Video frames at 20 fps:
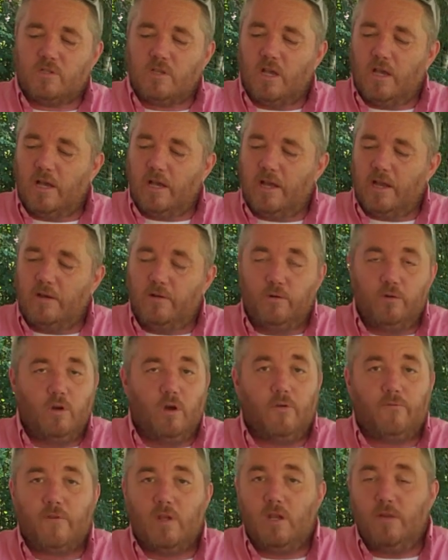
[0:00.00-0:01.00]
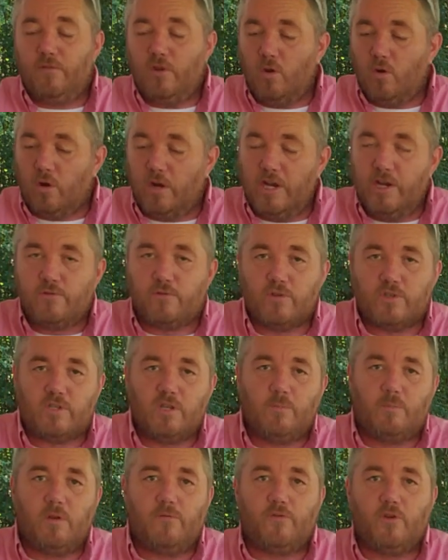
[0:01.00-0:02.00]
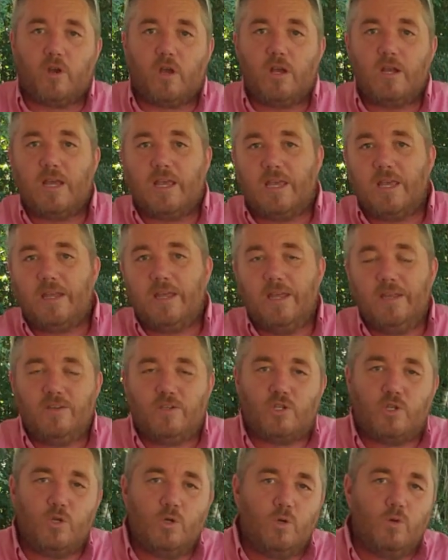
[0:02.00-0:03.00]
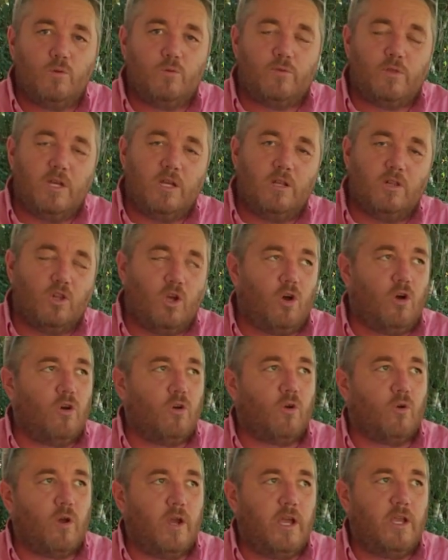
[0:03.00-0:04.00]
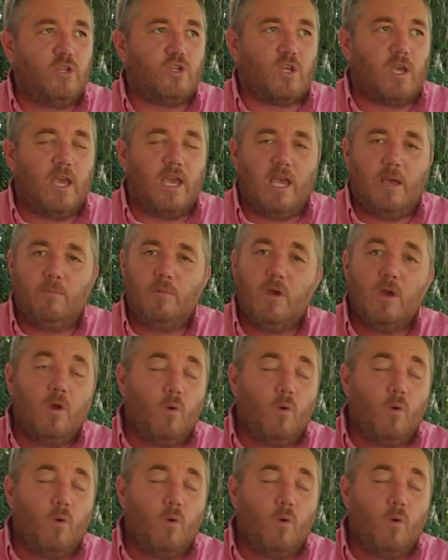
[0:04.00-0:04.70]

I don't know if any of you are interested, but if you're gonna get into the long range game,